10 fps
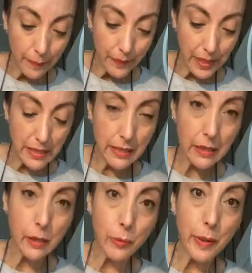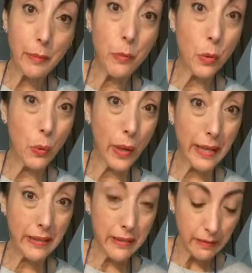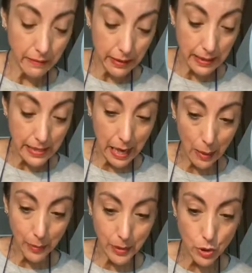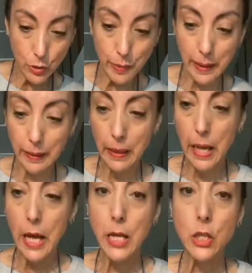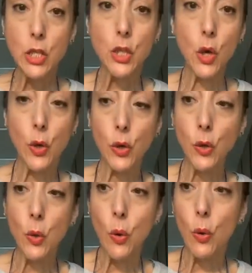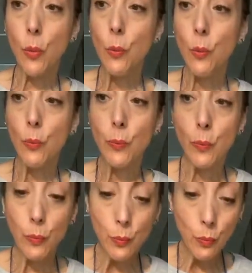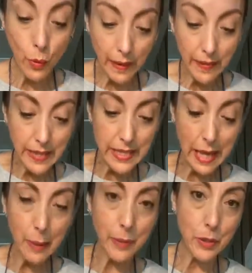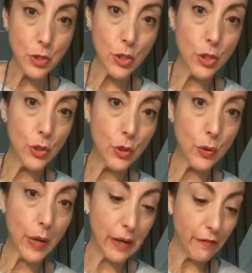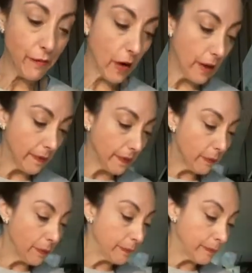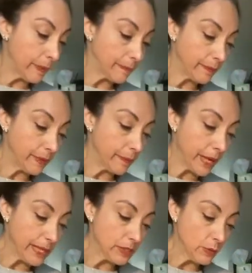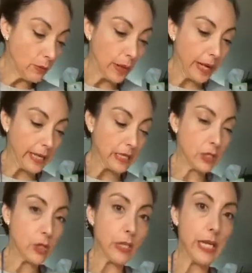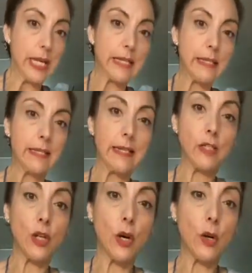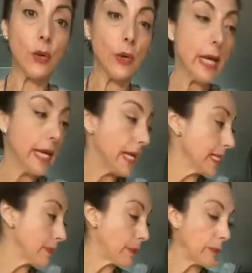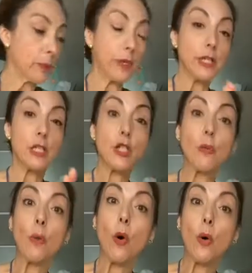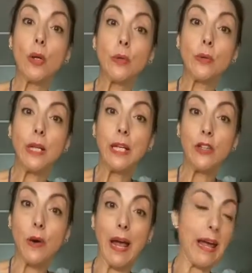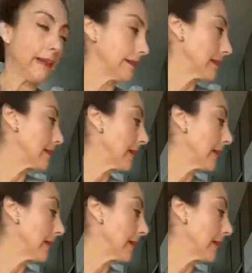it's a little bit more wet than it's happened to be. So when this happened to you, I find the best way to knead the dough is by putting some oil in your hands.